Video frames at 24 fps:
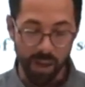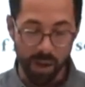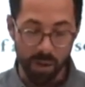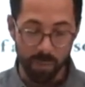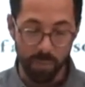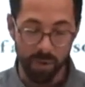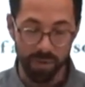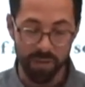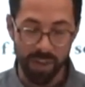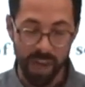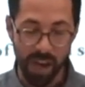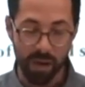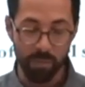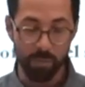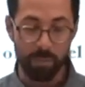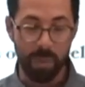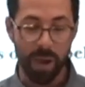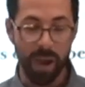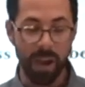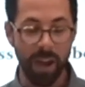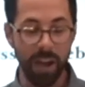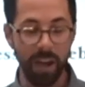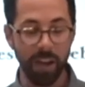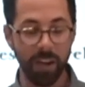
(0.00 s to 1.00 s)
but that
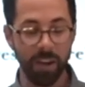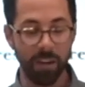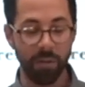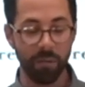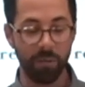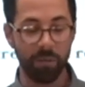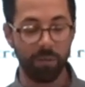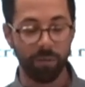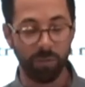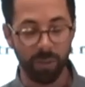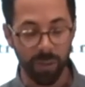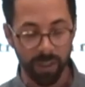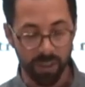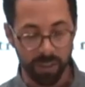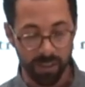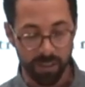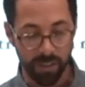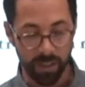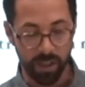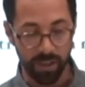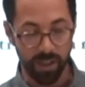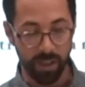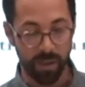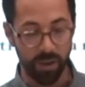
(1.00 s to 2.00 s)
pain
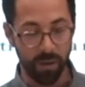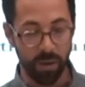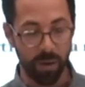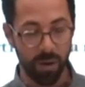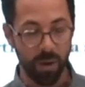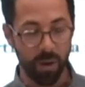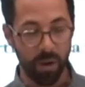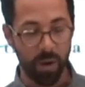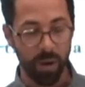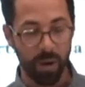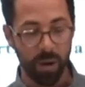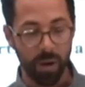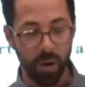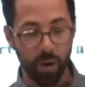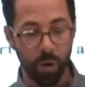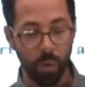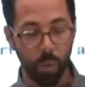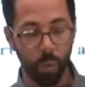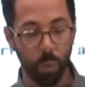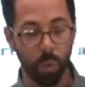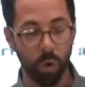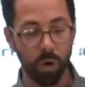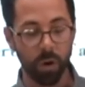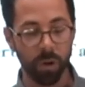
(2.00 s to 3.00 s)
inflicted
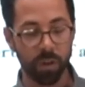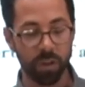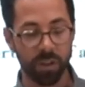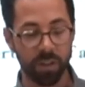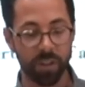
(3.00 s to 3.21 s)
works